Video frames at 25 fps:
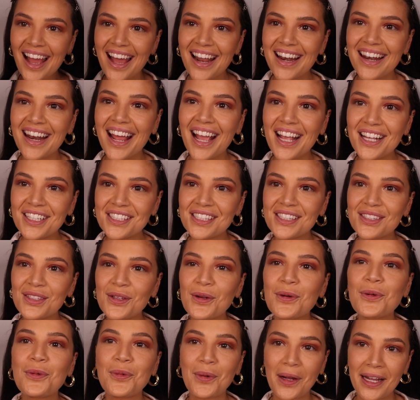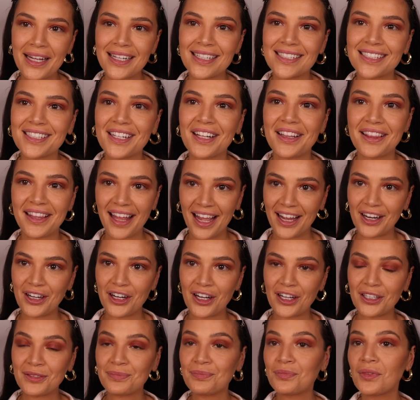A nice winged
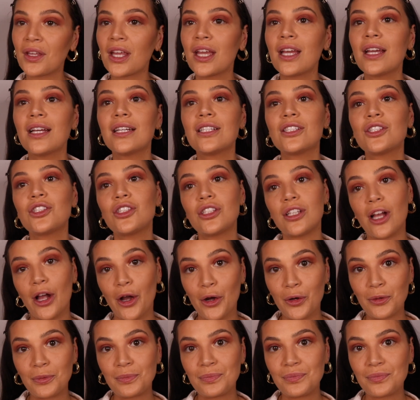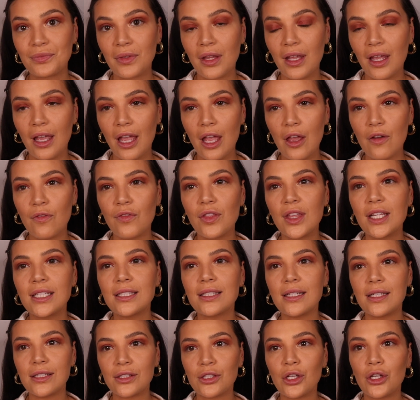liner. So, if
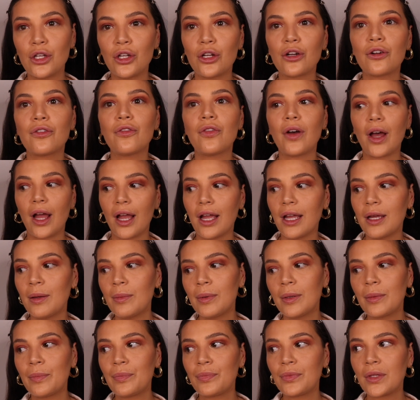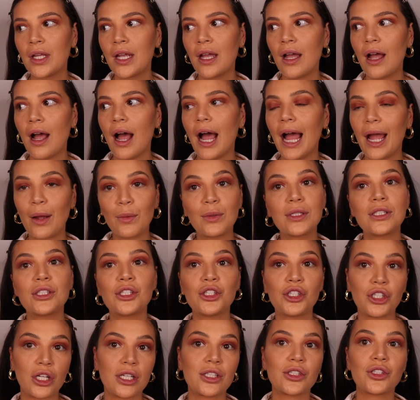this isn't your vibe, I would
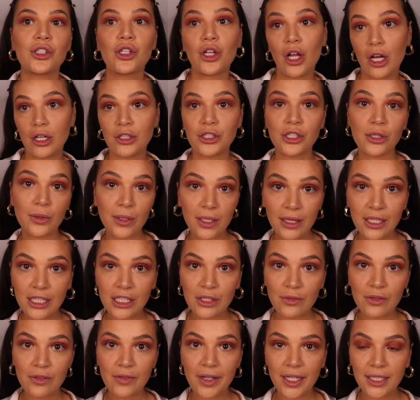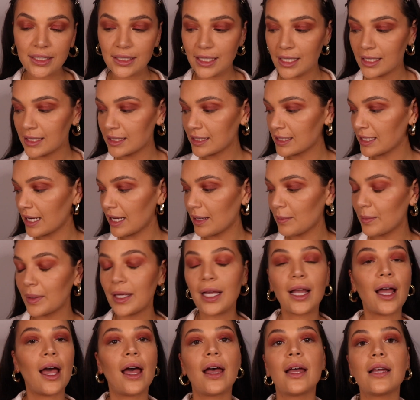suggest not doing this for Valentine's Day
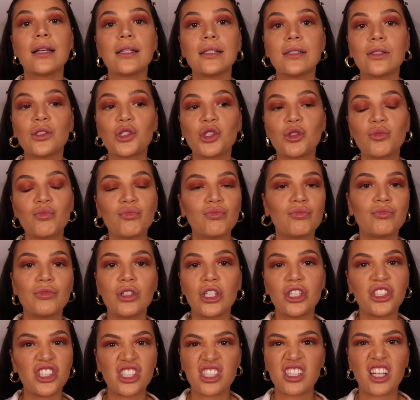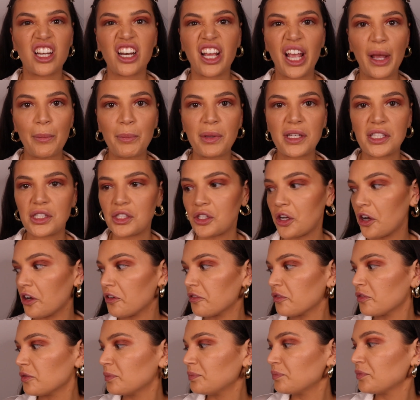because you're just gonna get pissed
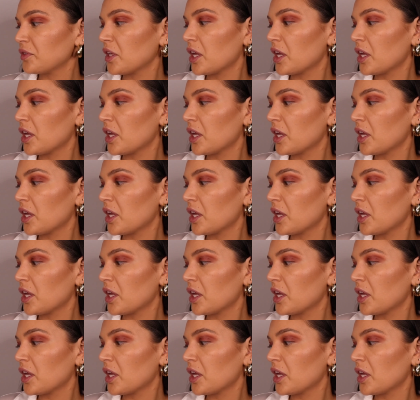off.